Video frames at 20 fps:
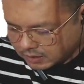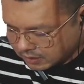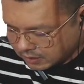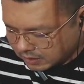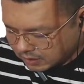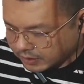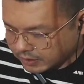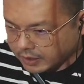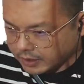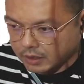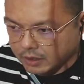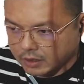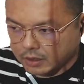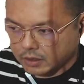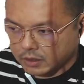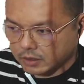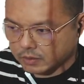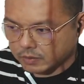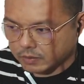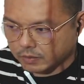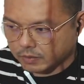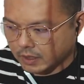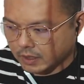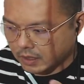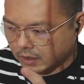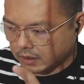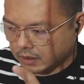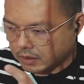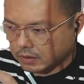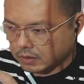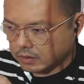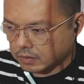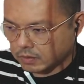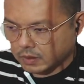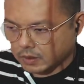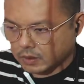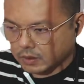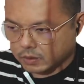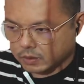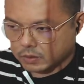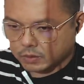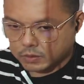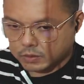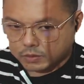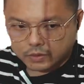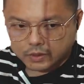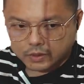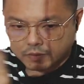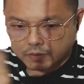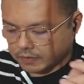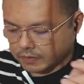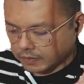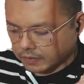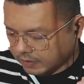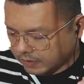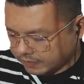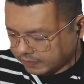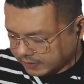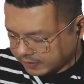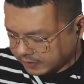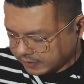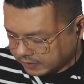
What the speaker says: Okay. Wait, 1, 2, 3, 4 first.